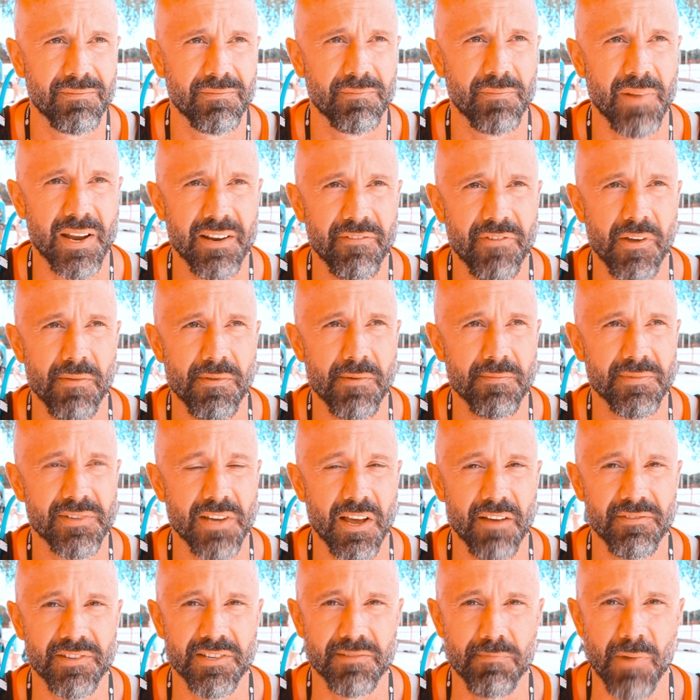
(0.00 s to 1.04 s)
benefit
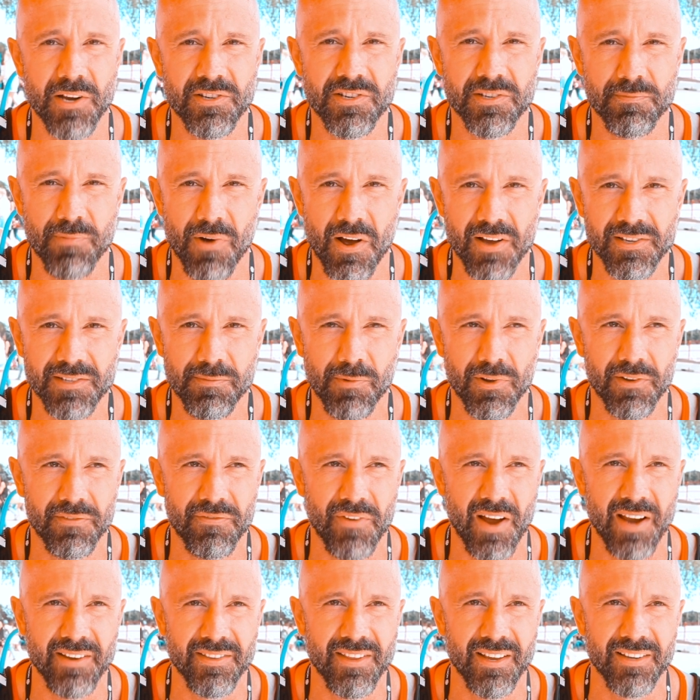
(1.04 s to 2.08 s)
themselves as much as possible.
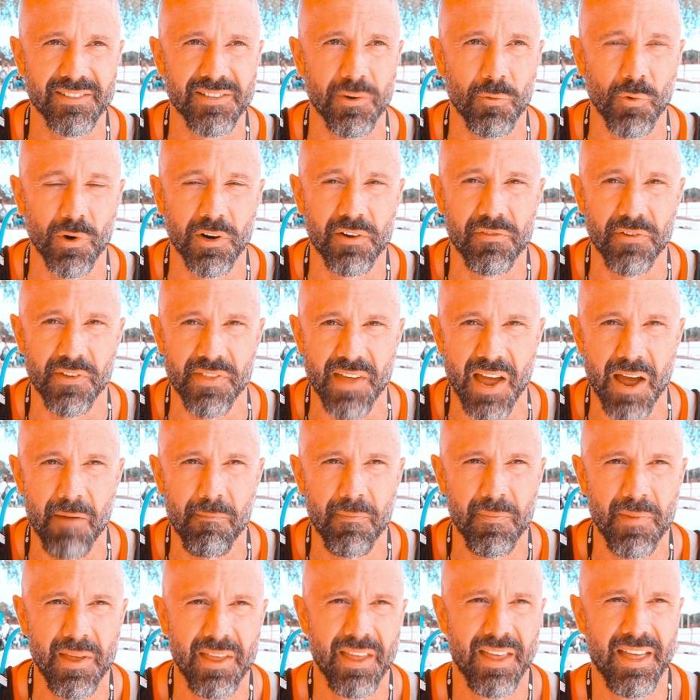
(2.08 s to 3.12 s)
Find things that work for
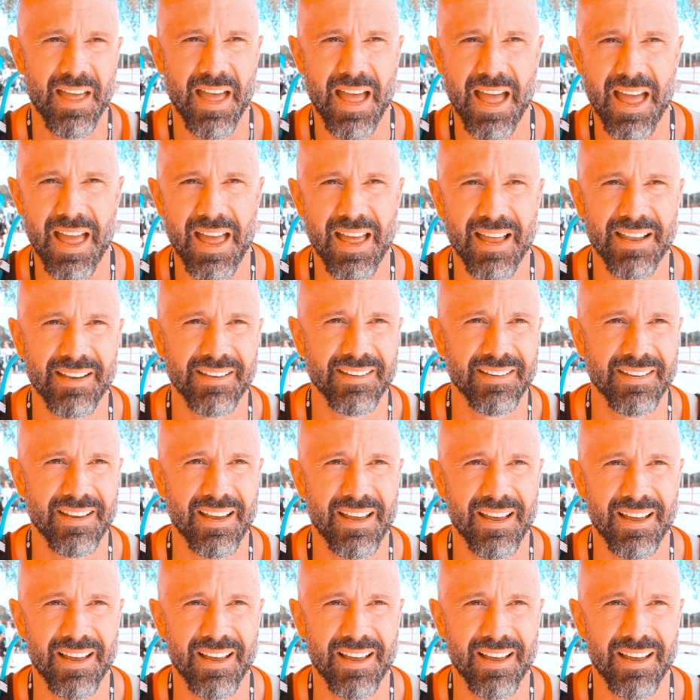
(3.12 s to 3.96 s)
them, and